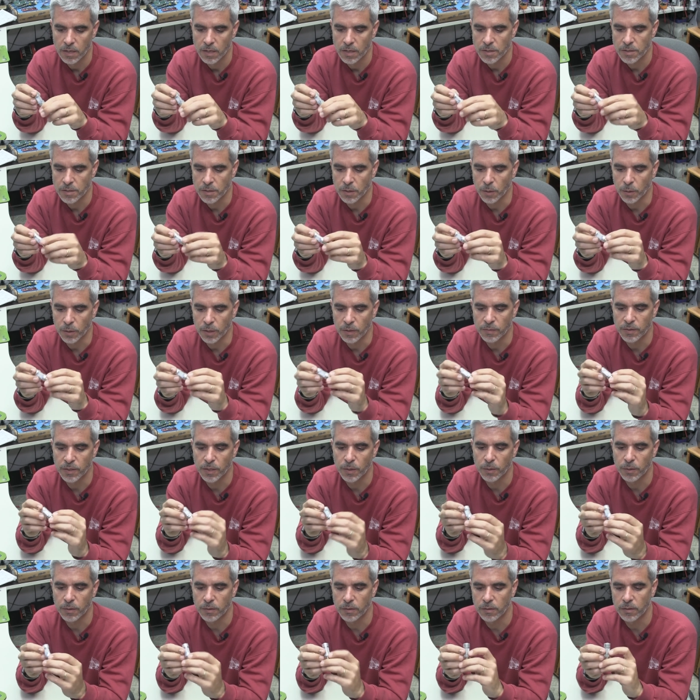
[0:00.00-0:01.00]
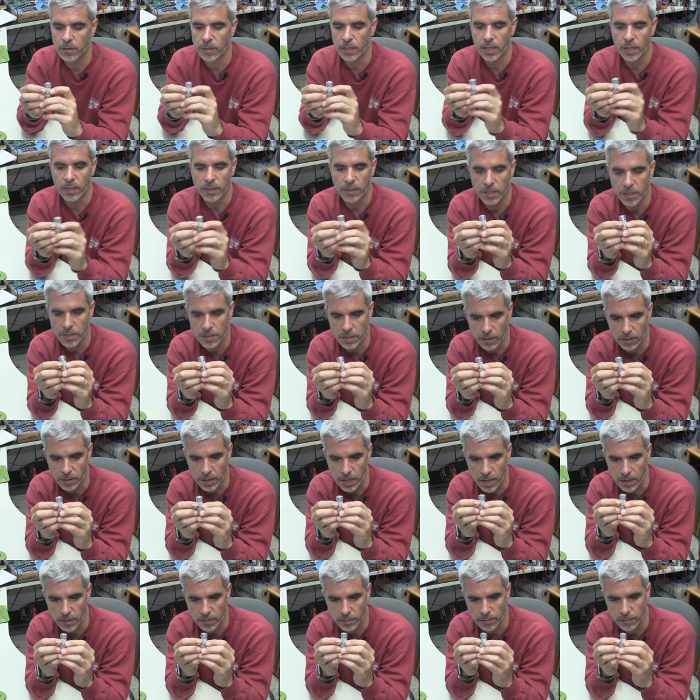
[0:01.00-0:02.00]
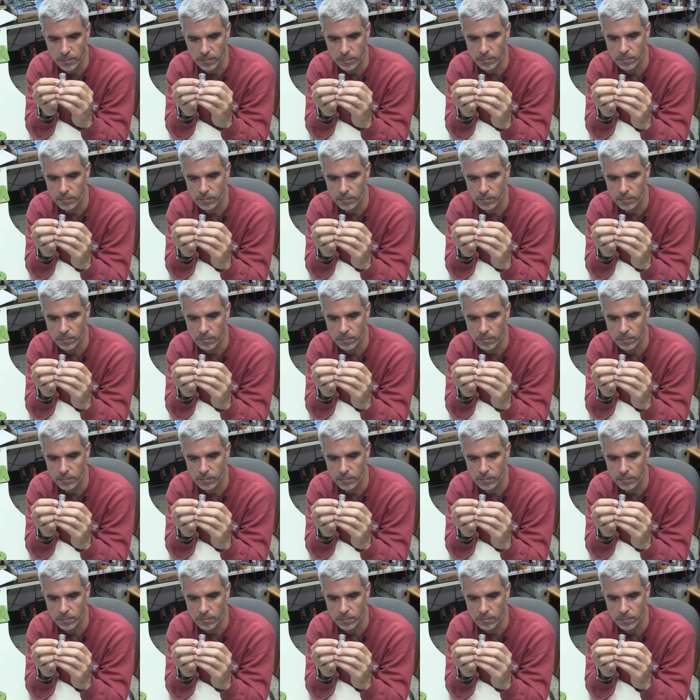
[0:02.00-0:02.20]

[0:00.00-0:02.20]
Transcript: So even though the LEDs are kind of